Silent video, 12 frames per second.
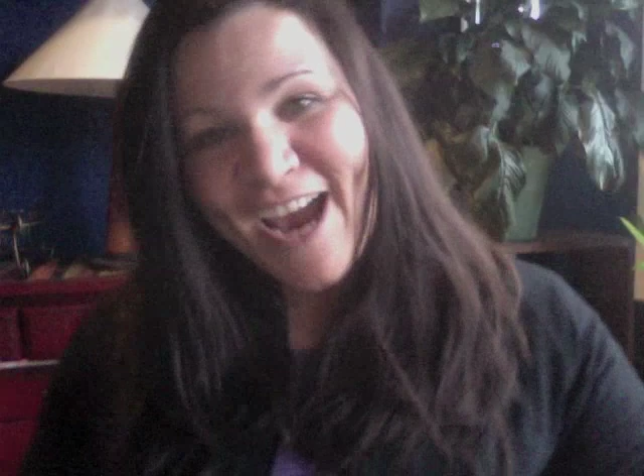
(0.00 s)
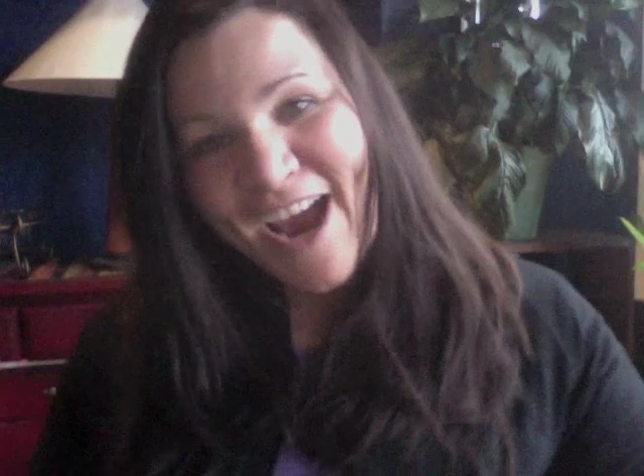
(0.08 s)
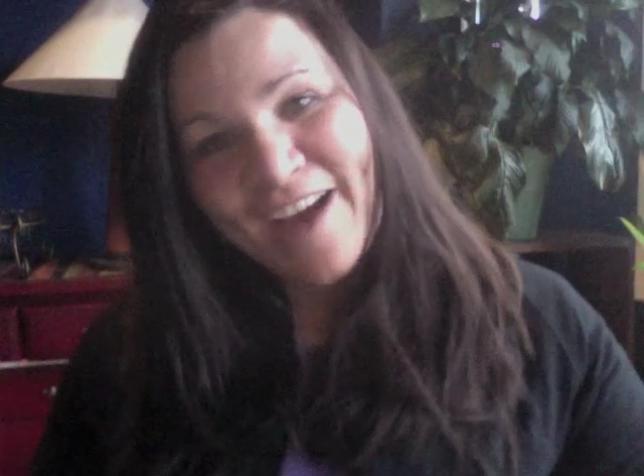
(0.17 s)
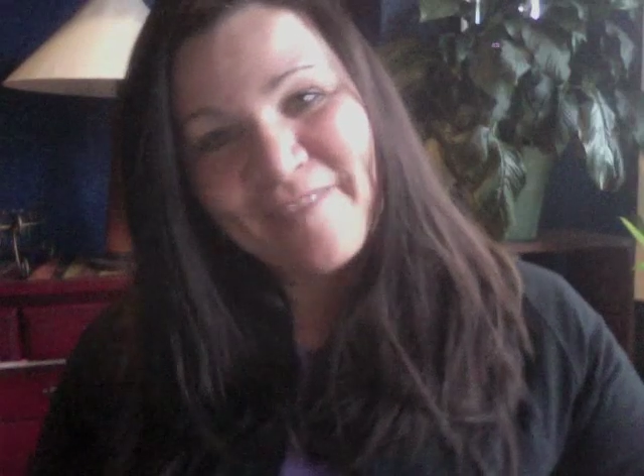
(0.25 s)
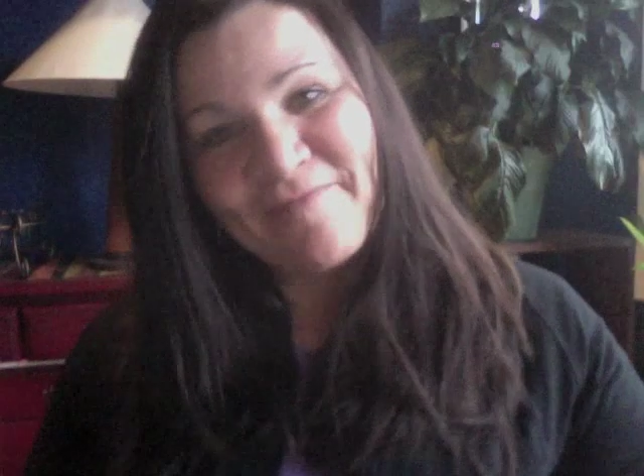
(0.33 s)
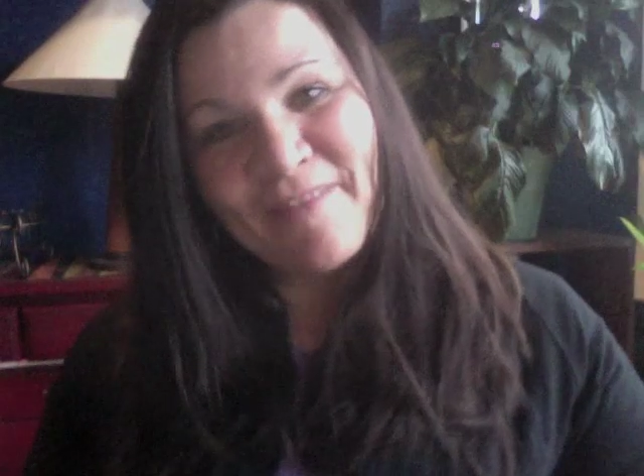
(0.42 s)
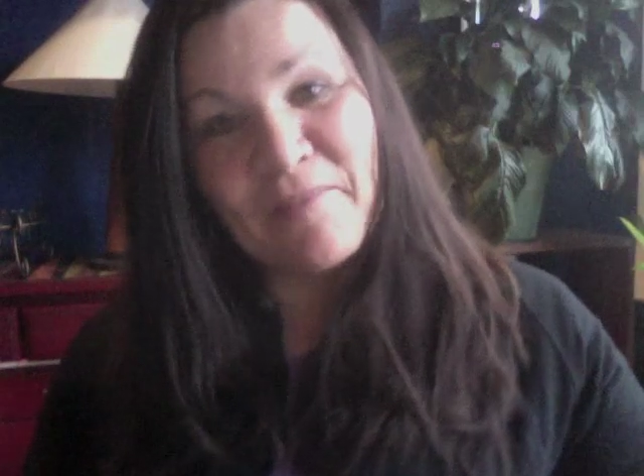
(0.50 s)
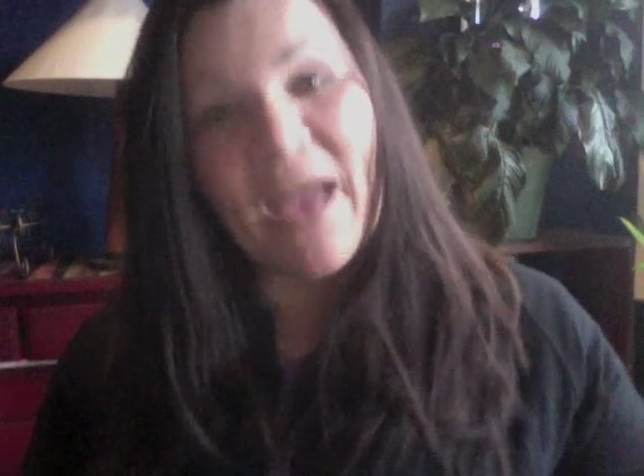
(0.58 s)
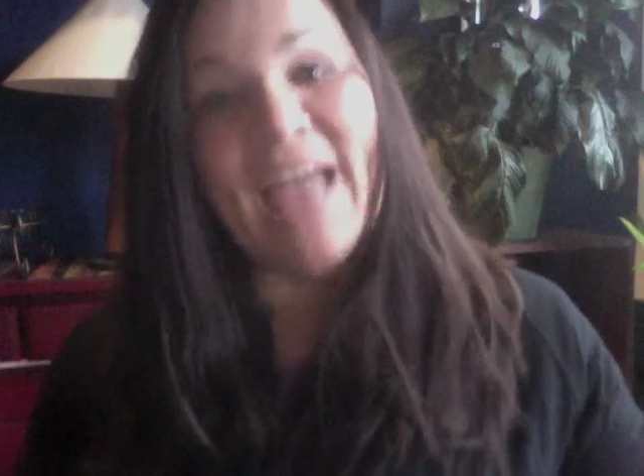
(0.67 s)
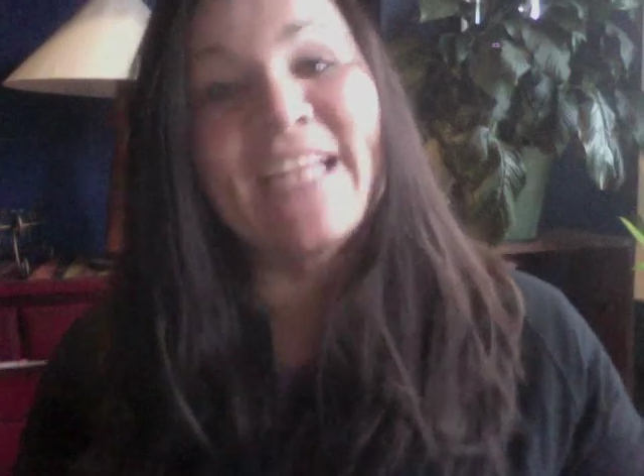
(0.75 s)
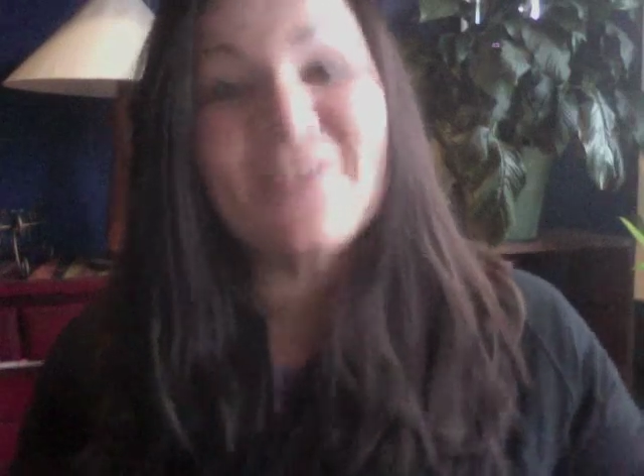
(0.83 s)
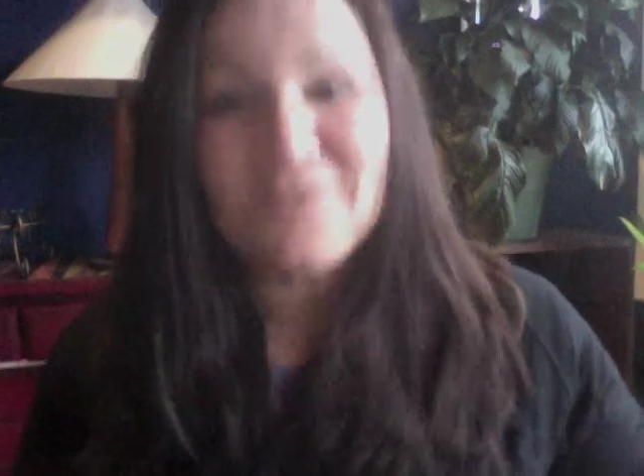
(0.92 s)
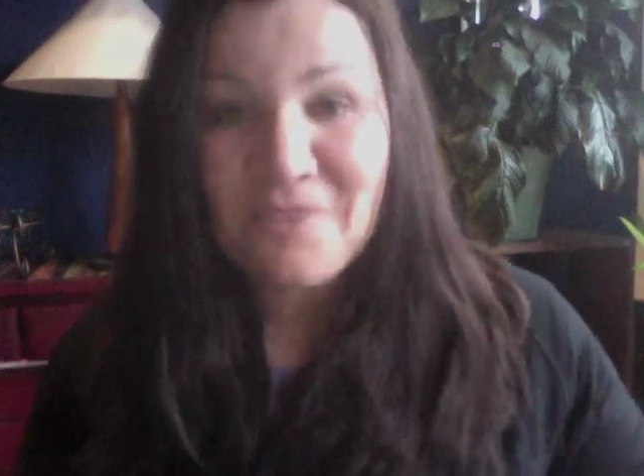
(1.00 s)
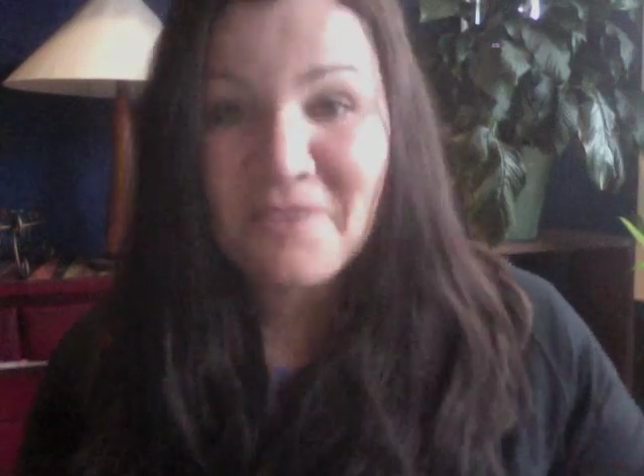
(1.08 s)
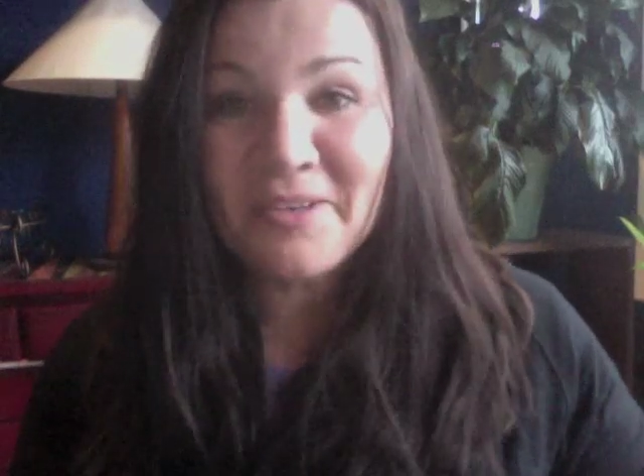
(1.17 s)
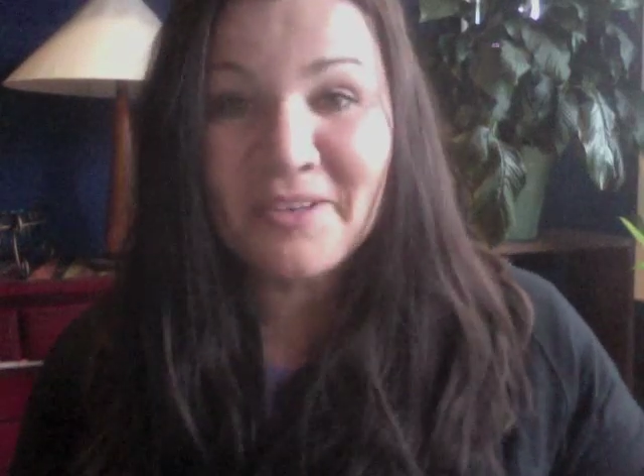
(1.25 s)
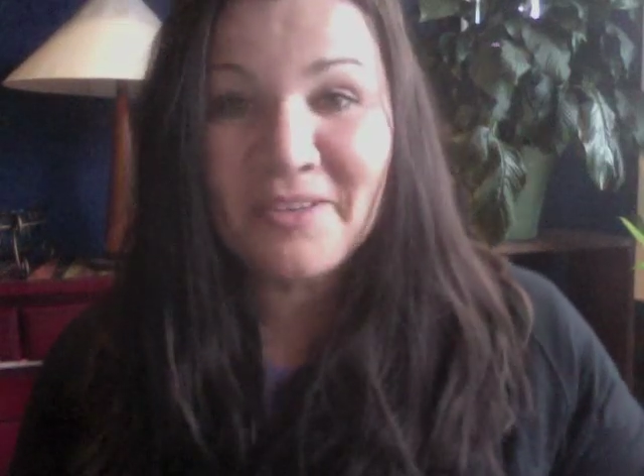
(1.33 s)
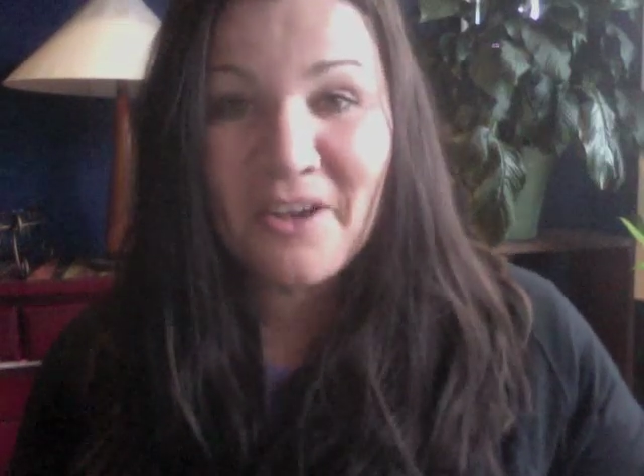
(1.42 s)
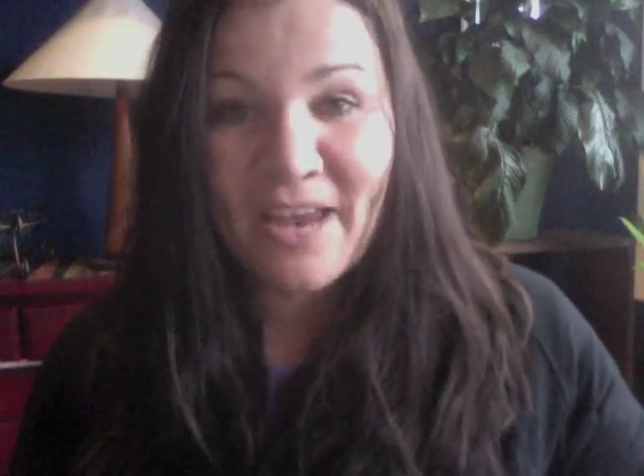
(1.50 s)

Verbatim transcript: And it's normal,